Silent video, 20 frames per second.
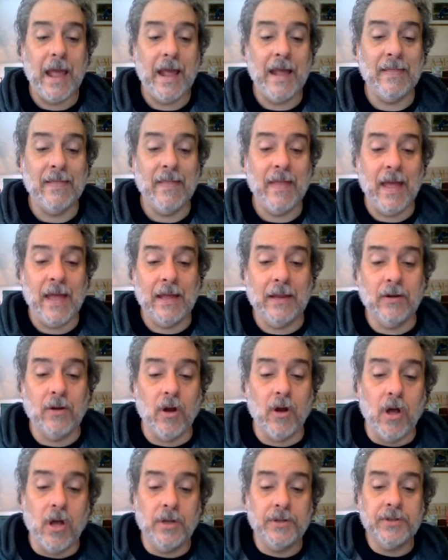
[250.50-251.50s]
And
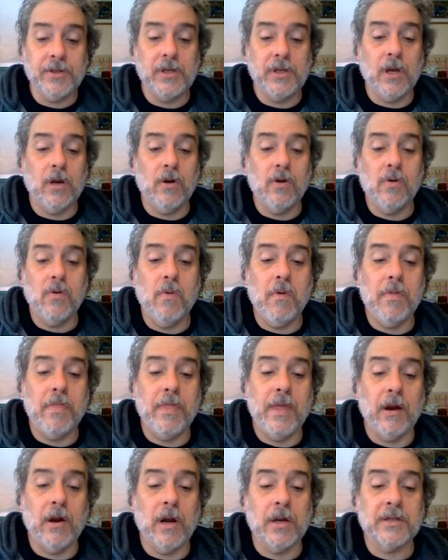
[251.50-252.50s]
then also,
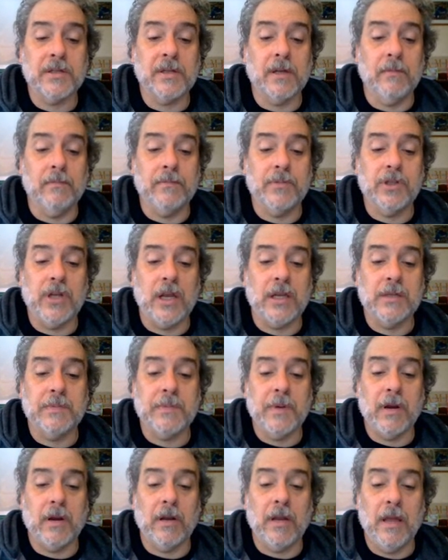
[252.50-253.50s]
there are some
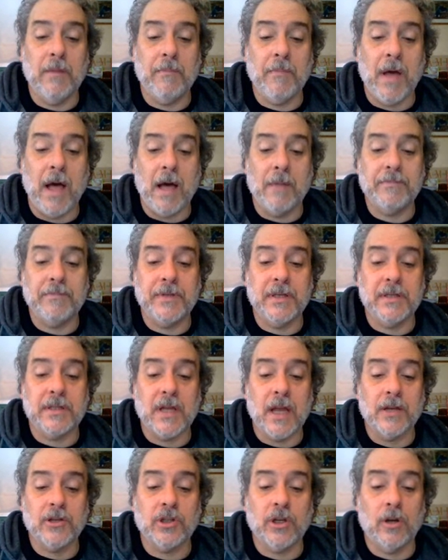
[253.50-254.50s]
Shakespeare and hip hop
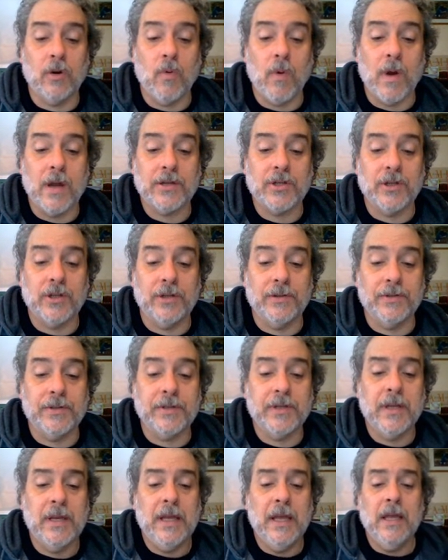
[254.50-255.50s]
discussion
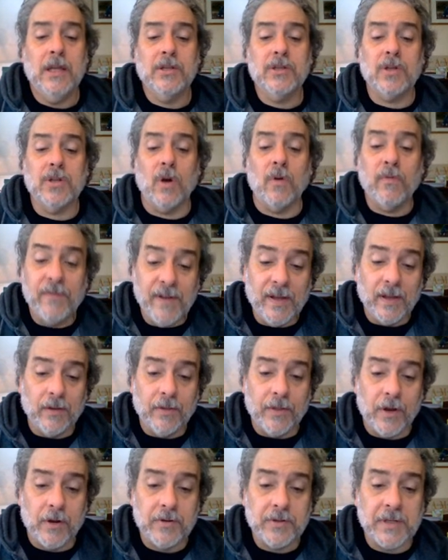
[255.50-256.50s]
questions. So
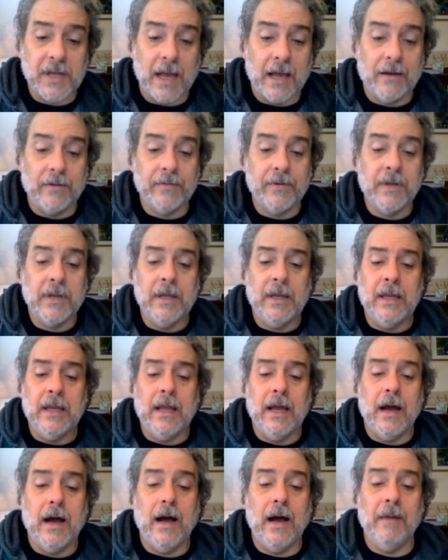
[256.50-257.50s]
fill those out.
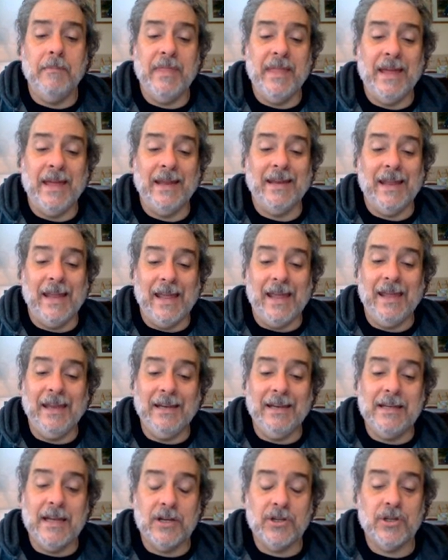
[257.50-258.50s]
Um, then,
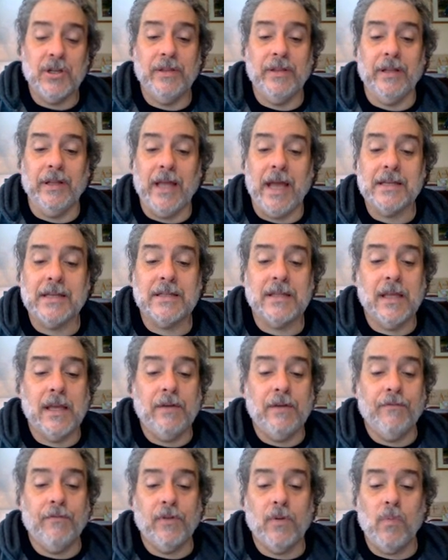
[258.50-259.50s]
in addition, the last
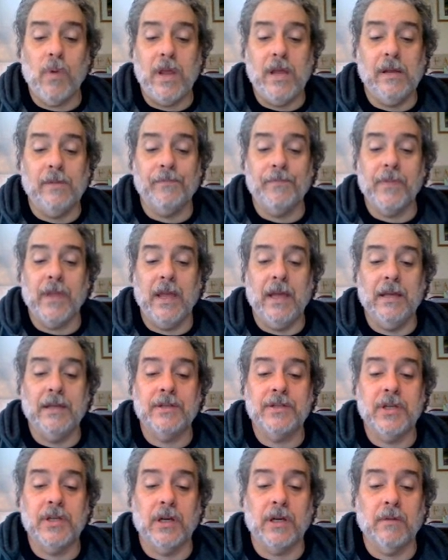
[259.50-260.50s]
thing for the week
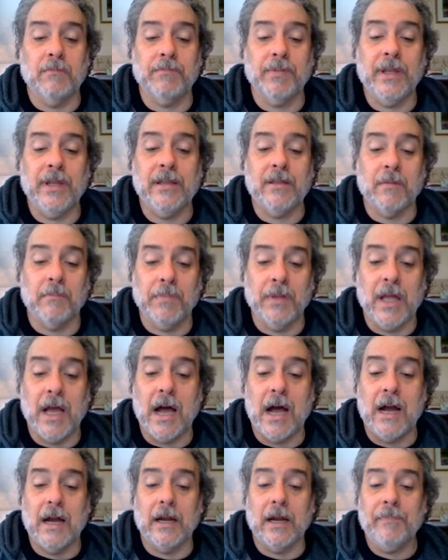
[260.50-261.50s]
is to complete the
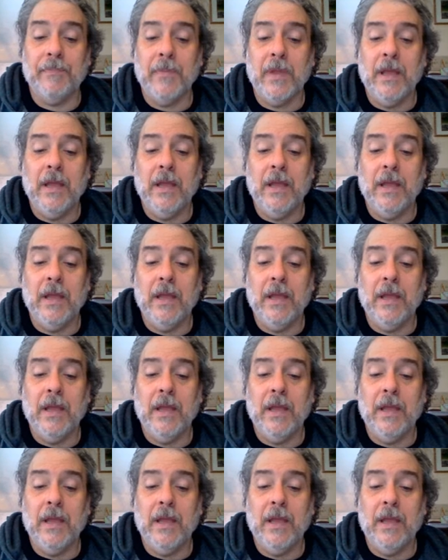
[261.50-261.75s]
blog.